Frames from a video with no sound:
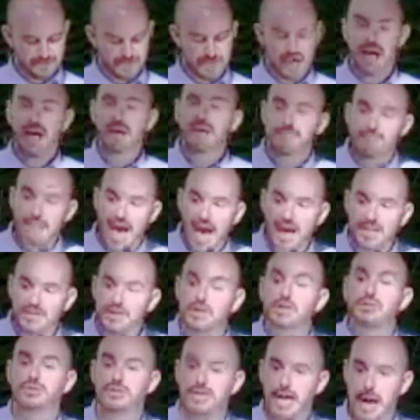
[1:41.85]

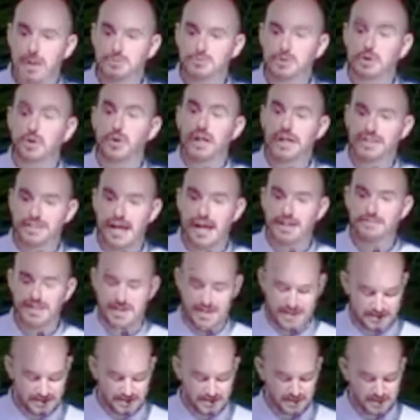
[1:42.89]
Matthew chapter
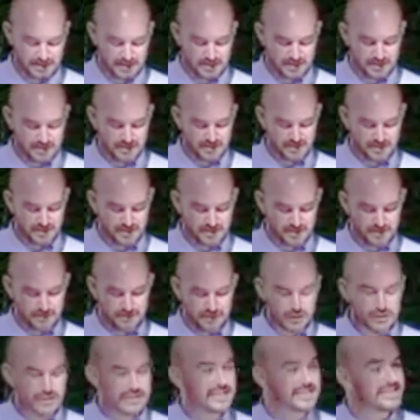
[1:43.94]
11,
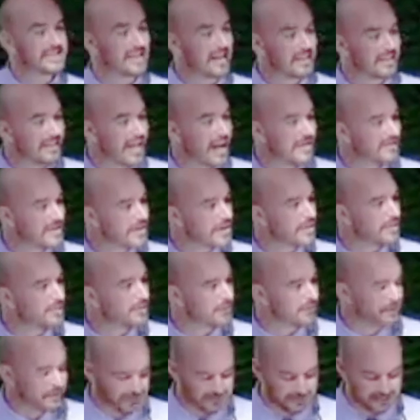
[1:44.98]
verses 11 through
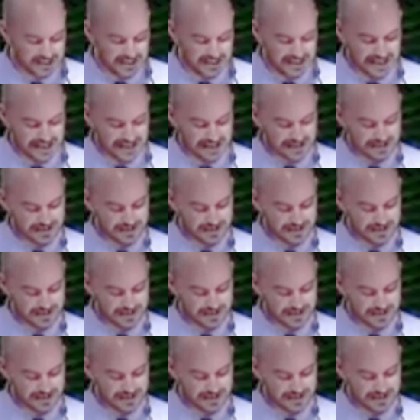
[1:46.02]
15.